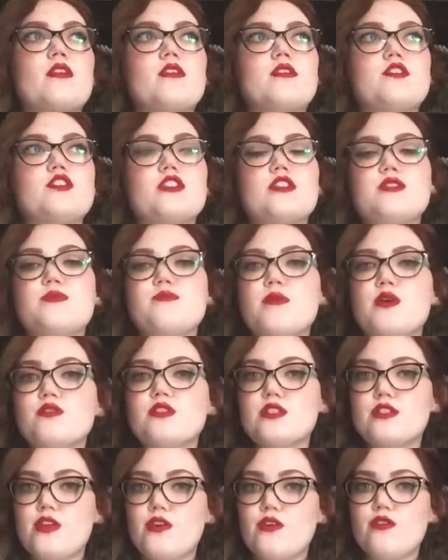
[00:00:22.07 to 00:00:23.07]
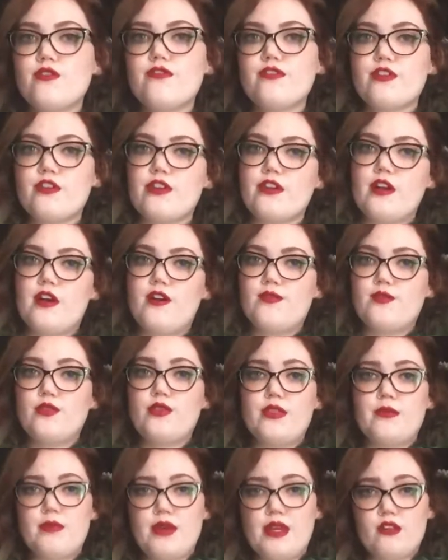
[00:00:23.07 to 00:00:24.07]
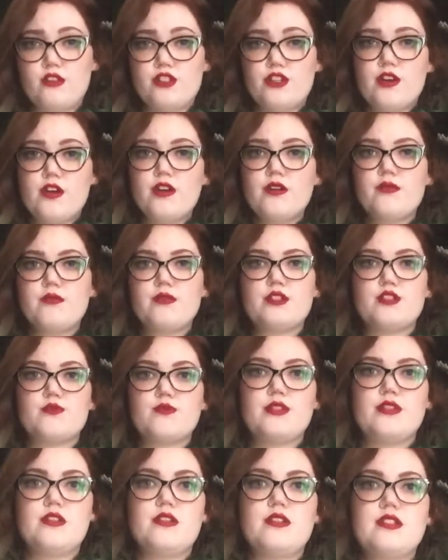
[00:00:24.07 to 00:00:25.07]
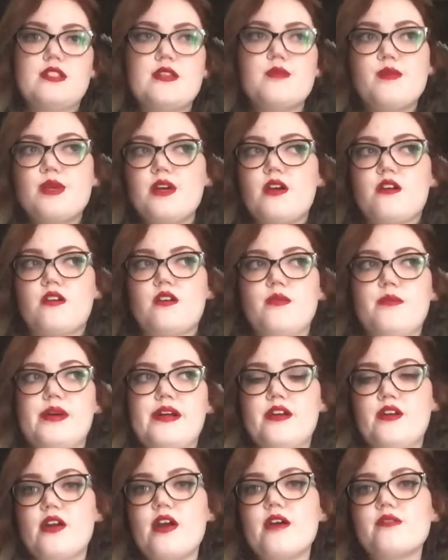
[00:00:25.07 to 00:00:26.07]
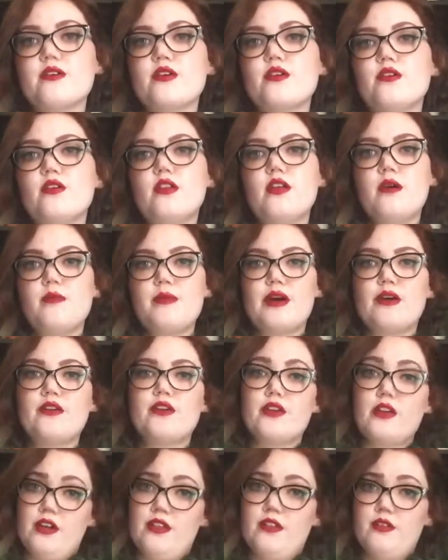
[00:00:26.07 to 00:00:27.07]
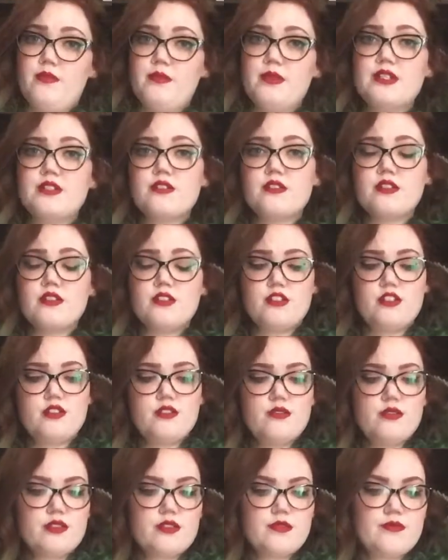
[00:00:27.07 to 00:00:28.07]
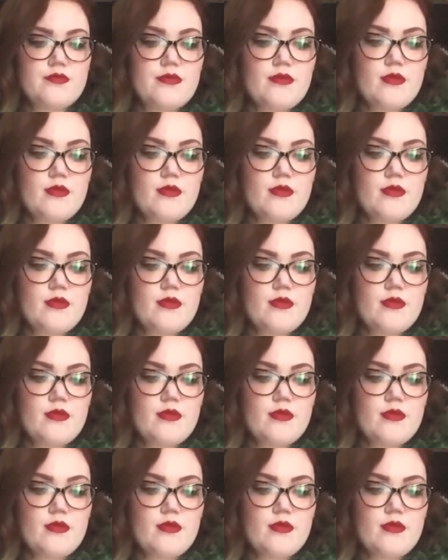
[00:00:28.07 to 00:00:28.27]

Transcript: She's most known for her novel The Bell Jar, which was semi-autobiographical about her other mental issues.